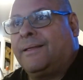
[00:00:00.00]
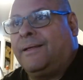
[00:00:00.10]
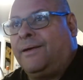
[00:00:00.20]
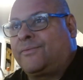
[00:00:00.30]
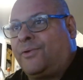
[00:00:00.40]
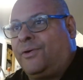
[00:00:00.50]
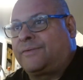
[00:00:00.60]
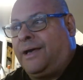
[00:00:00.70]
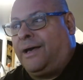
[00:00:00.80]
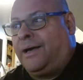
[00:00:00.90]
Of course,
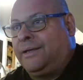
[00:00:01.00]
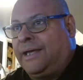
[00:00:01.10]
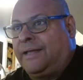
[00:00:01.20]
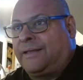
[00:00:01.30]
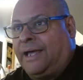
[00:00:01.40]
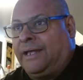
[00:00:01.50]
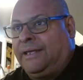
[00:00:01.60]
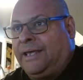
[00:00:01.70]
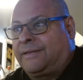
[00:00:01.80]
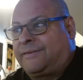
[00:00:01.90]
yet
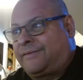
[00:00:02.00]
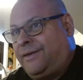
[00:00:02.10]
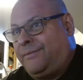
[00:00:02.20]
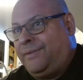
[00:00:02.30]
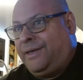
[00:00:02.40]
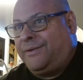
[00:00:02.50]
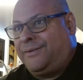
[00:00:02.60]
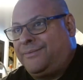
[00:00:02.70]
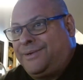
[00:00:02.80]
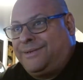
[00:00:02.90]
to see him
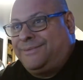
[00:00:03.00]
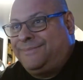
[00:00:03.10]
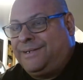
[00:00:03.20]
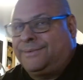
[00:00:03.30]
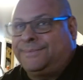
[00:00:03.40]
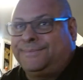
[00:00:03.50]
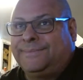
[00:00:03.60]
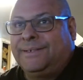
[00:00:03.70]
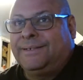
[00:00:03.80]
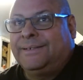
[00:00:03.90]
here, but
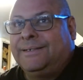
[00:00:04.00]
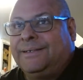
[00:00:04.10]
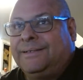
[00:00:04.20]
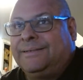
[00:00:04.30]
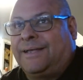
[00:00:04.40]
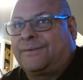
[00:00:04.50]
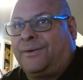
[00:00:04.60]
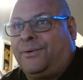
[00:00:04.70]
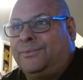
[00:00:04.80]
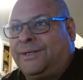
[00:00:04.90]
that's a
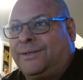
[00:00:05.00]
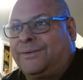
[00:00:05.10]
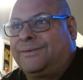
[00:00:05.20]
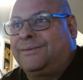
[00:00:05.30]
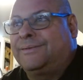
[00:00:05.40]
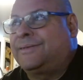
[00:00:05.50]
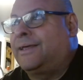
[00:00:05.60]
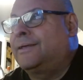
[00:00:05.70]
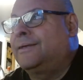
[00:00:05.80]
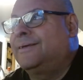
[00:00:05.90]
whole nother thing.